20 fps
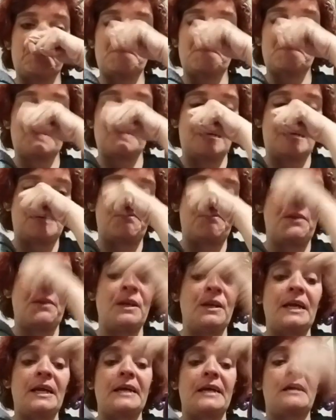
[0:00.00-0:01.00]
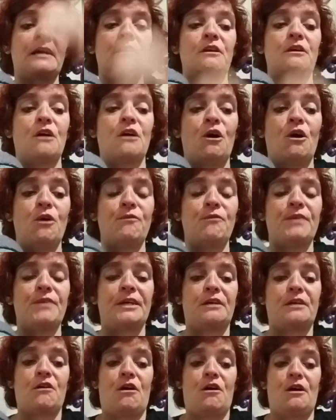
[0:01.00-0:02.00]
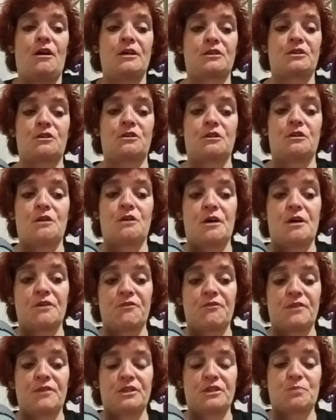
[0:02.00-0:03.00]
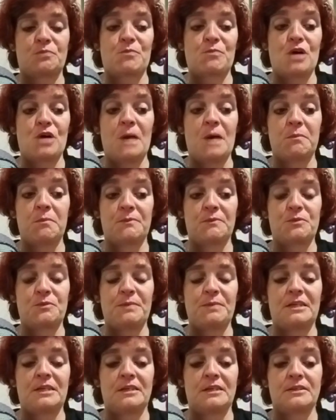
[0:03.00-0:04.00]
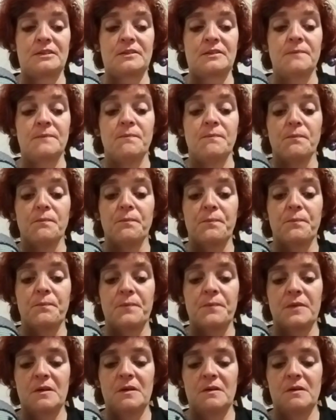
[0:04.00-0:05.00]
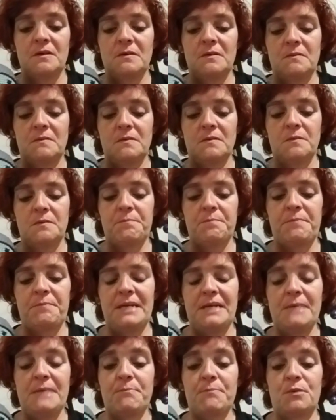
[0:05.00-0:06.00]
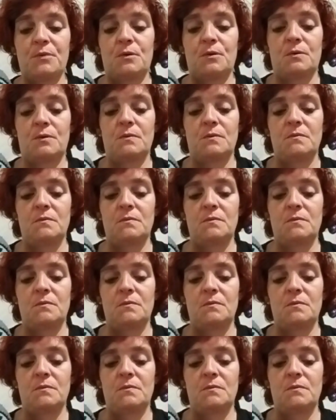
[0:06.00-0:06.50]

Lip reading: And I feel like COVID caused a lot of these problems because people